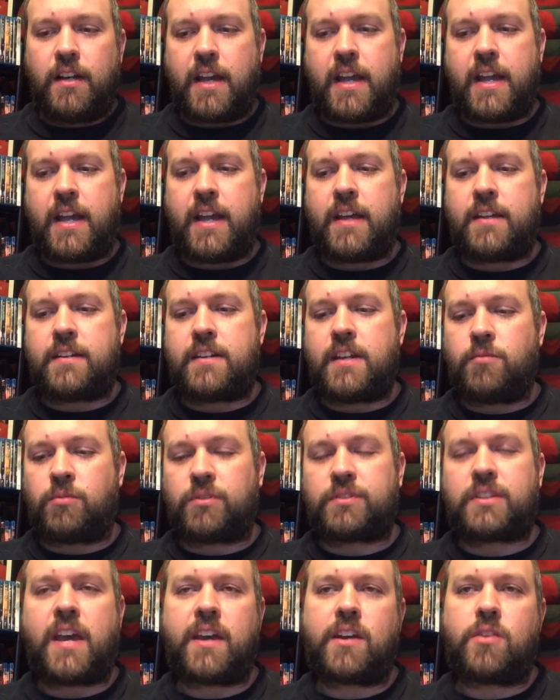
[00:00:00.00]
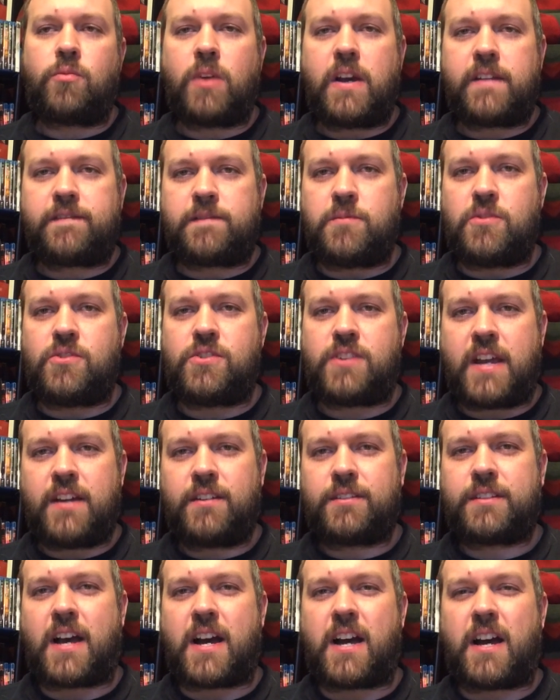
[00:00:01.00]
and it will take away from your
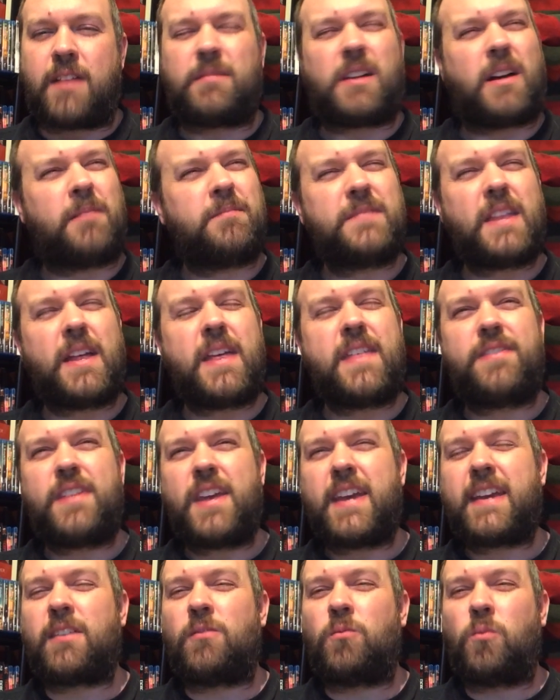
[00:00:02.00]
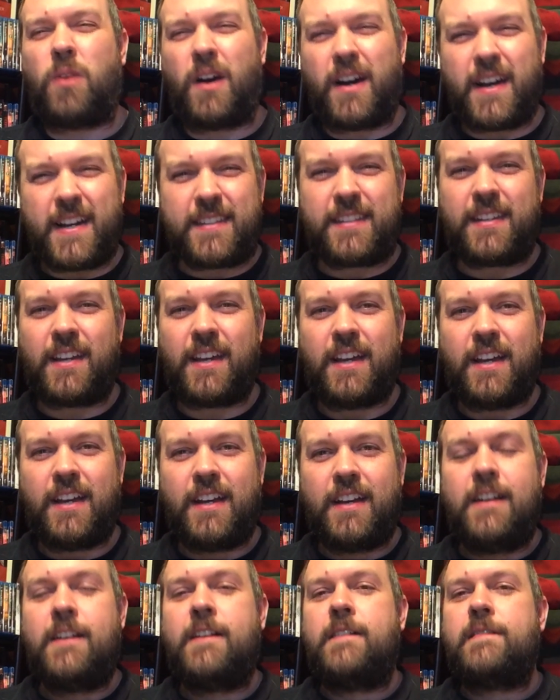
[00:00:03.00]
jail time. I'm, I'm thinking, what?
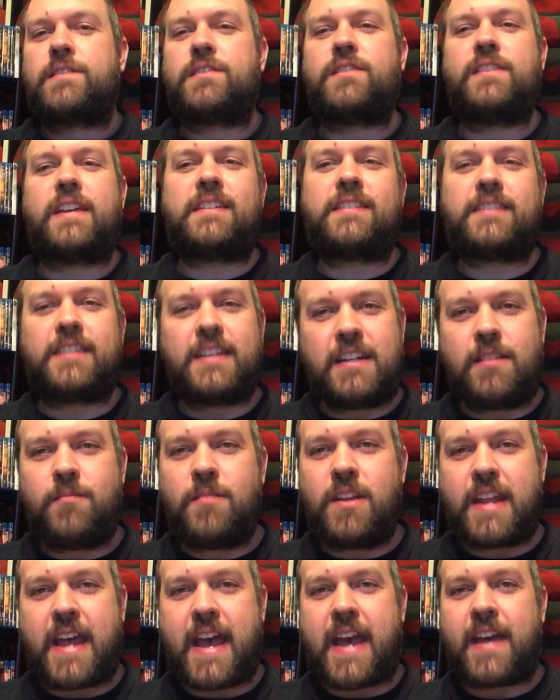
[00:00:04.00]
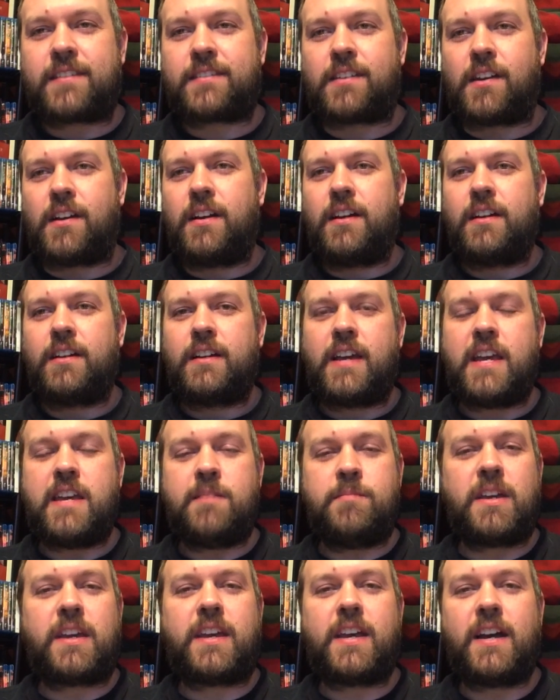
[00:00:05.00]
So they send him to NASA.
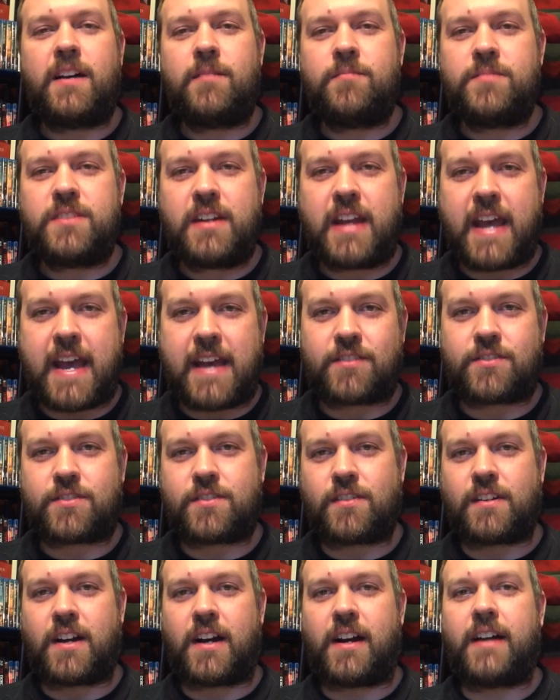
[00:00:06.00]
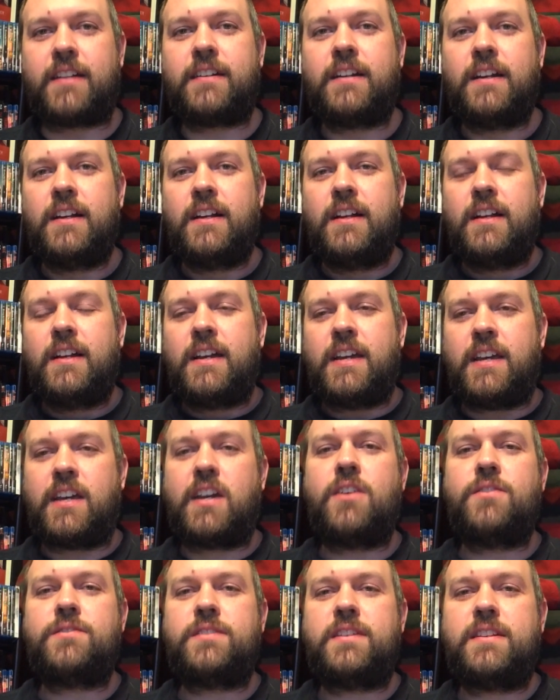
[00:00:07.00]
He becomes an astronaut. He
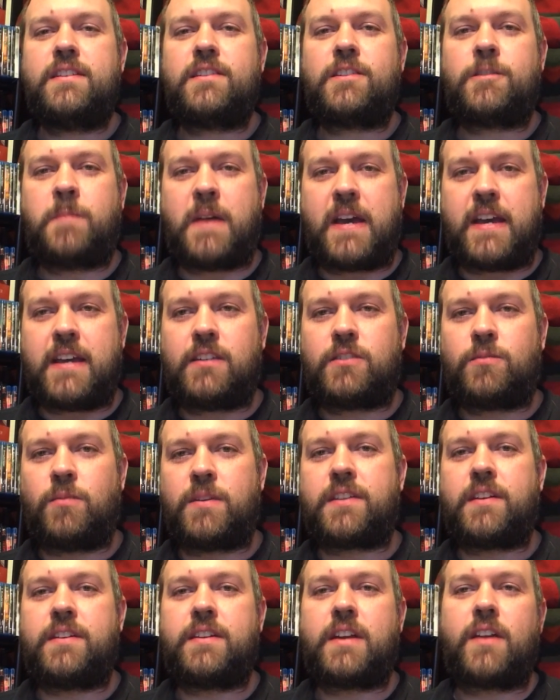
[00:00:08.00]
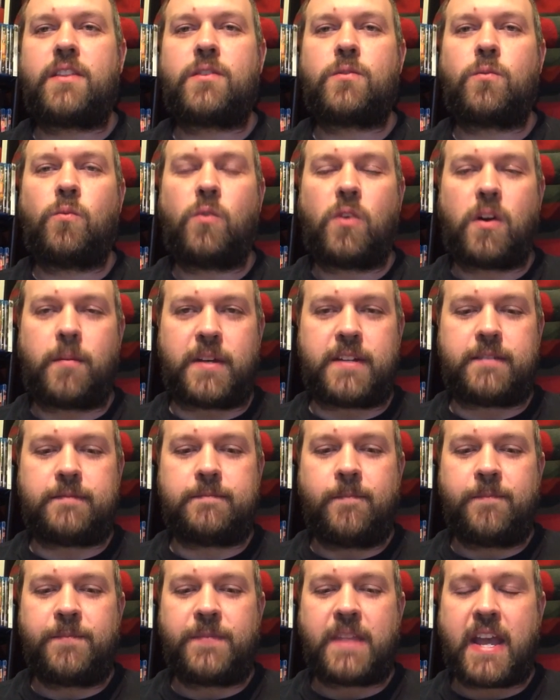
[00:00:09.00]
goes into space with another
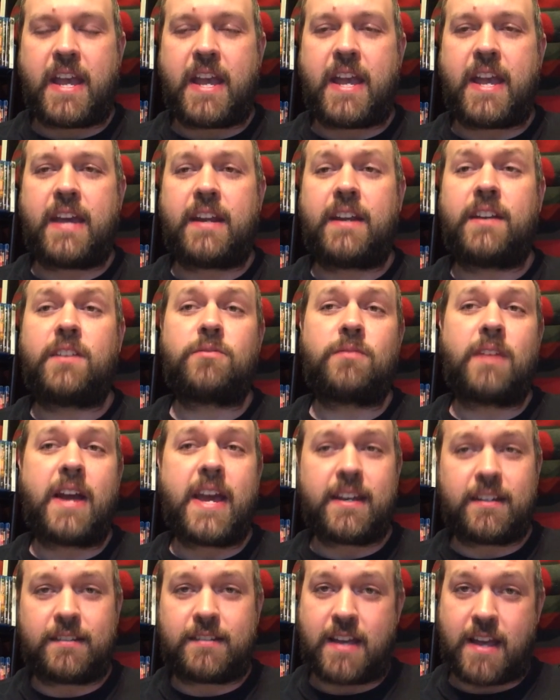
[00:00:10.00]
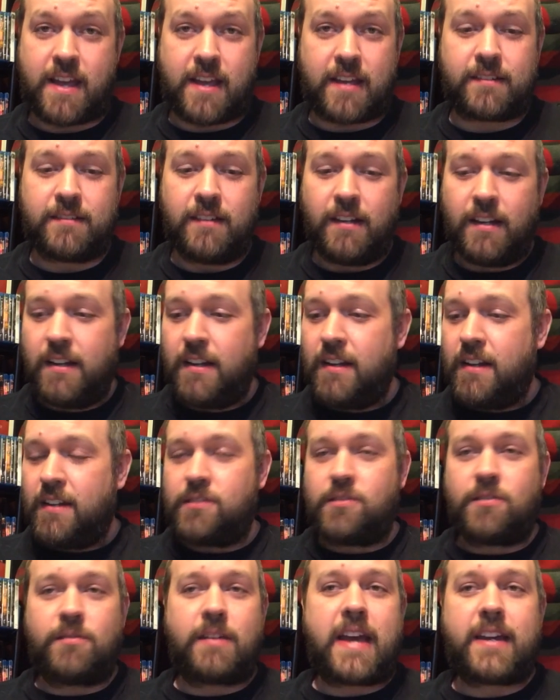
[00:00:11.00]
woman and an orangutan.
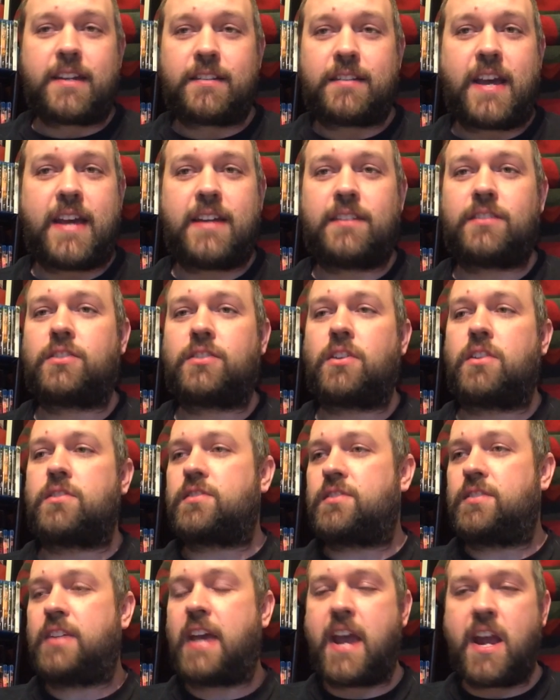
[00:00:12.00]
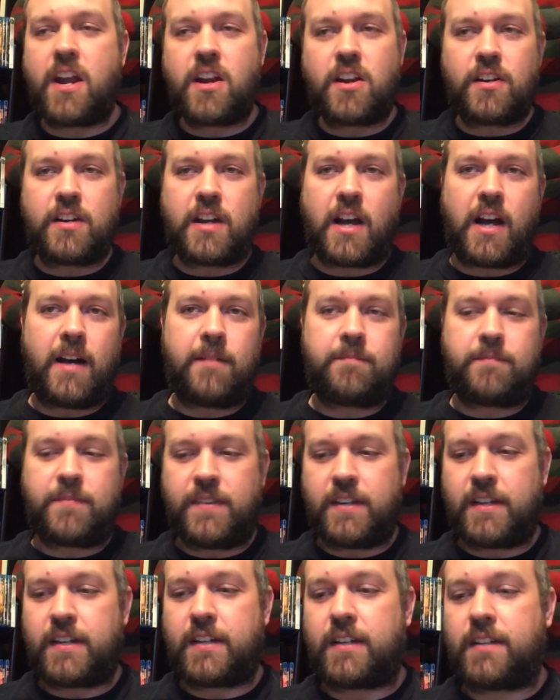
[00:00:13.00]
The orangutan starts tearing up
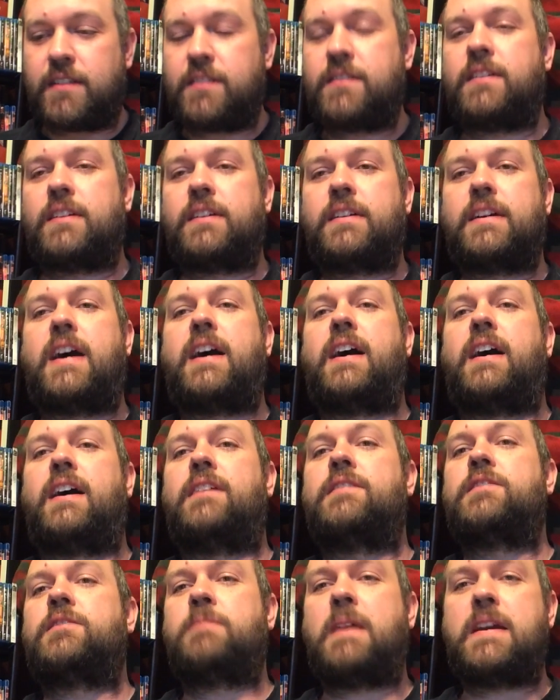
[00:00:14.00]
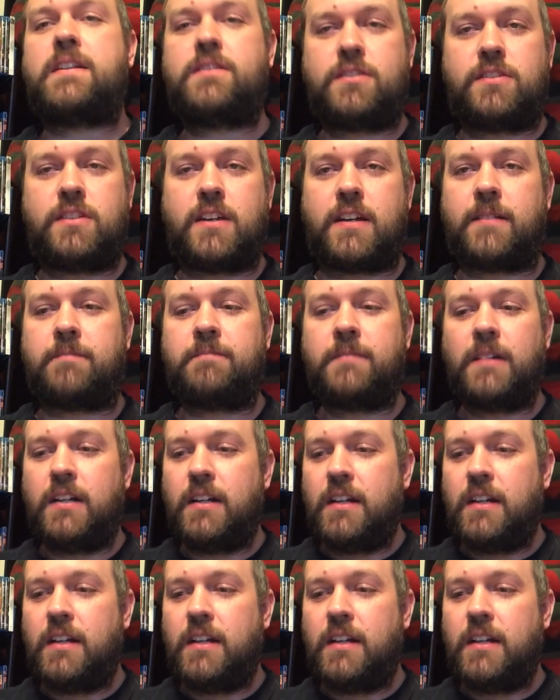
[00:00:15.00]
the the uh, spaceship,